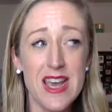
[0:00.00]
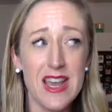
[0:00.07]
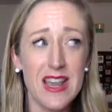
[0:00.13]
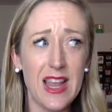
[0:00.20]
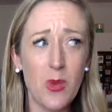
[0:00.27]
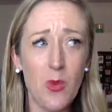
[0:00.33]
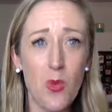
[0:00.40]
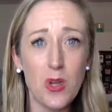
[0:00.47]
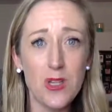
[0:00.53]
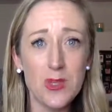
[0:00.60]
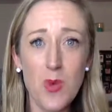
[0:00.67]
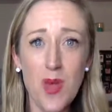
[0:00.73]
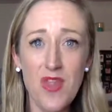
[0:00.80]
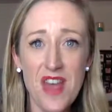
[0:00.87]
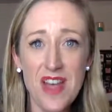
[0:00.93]
Like, what's
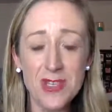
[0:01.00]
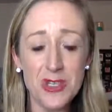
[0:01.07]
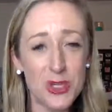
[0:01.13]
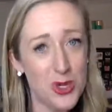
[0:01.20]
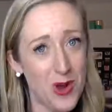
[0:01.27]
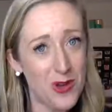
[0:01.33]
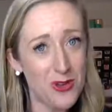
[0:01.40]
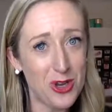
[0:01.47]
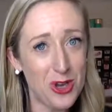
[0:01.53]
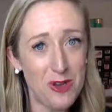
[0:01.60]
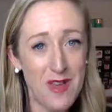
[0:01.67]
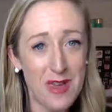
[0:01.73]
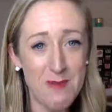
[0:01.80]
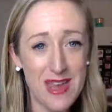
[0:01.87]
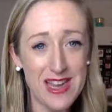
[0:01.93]
1,200
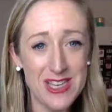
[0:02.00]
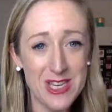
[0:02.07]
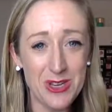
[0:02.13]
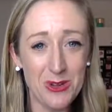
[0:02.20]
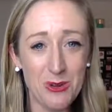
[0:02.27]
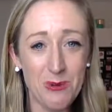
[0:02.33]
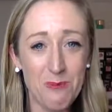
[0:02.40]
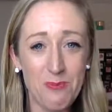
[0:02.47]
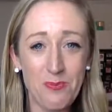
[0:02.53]
QV mean to you?